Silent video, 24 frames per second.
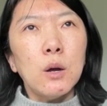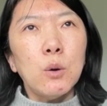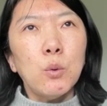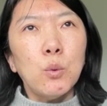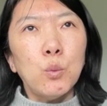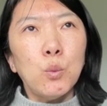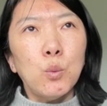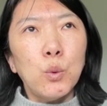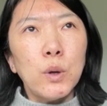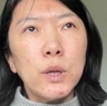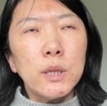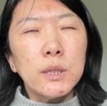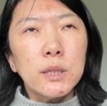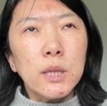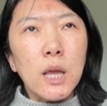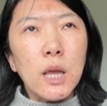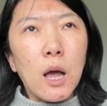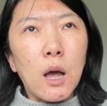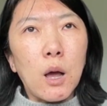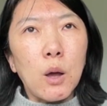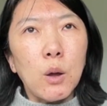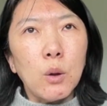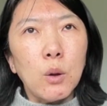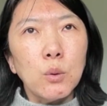
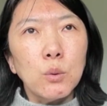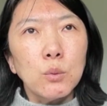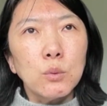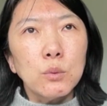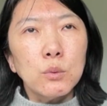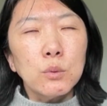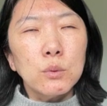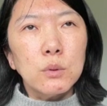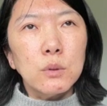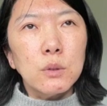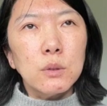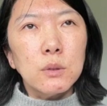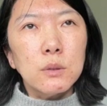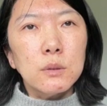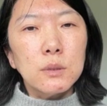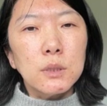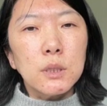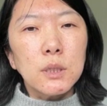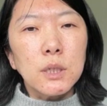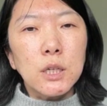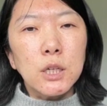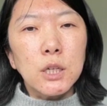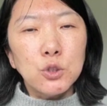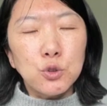without the
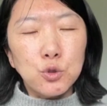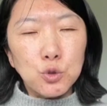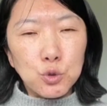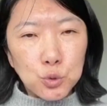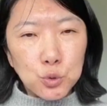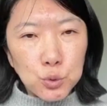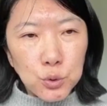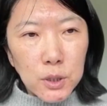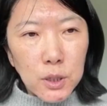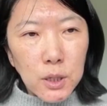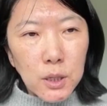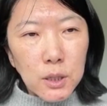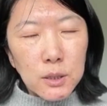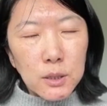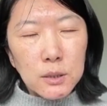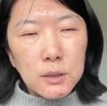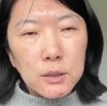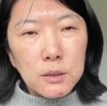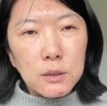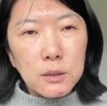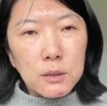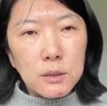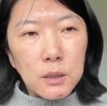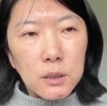
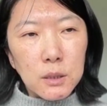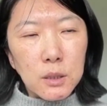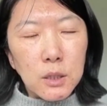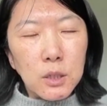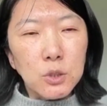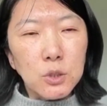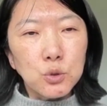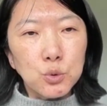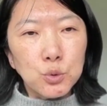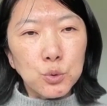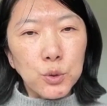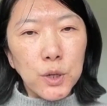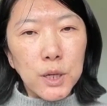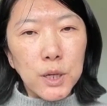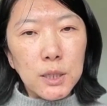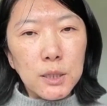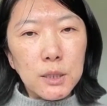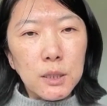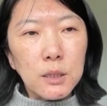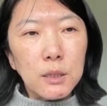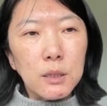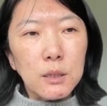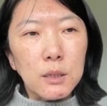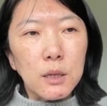
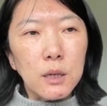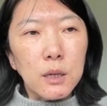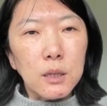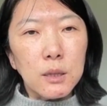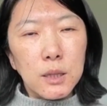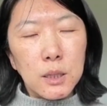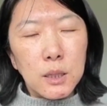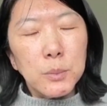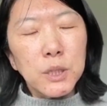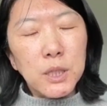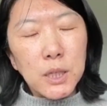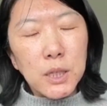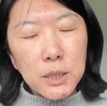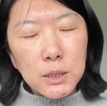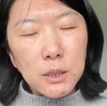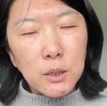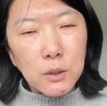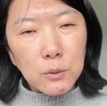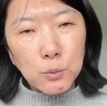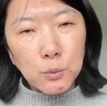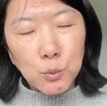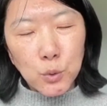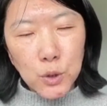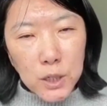constraint limitation
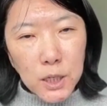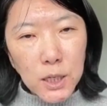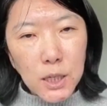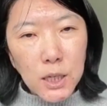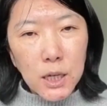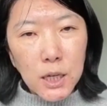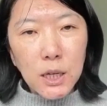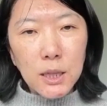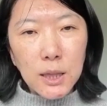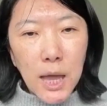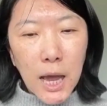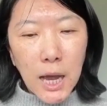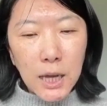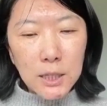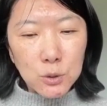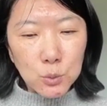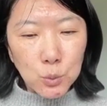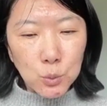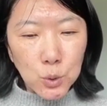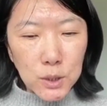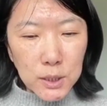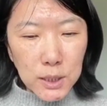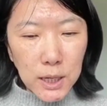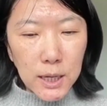of working in a large
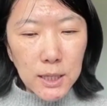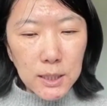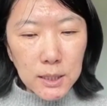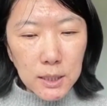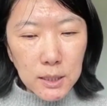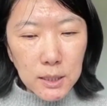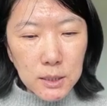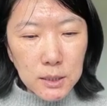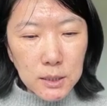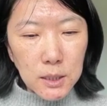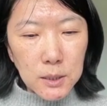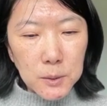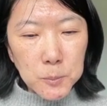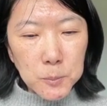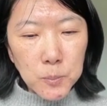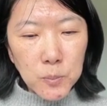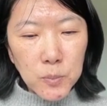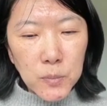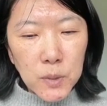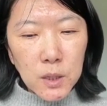organization.